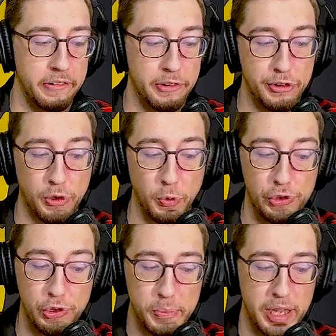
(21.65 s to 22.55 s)
you know
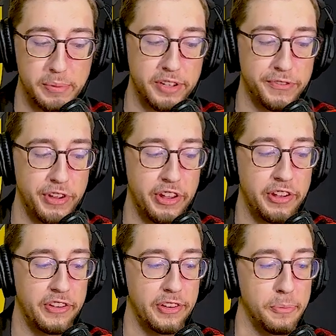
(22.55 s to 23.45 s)
you may be
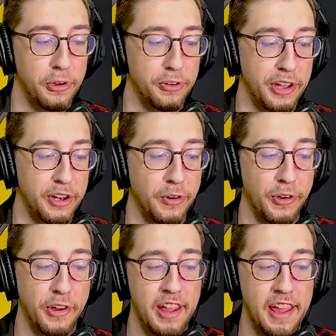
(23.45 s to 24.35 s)
fitnessly motivated
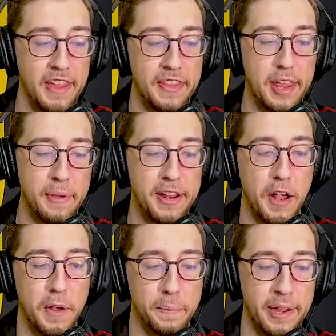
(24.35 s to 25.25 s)
or and they may
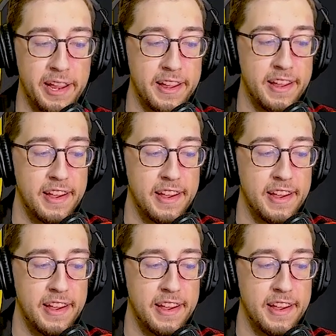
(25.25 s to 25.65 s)
not be,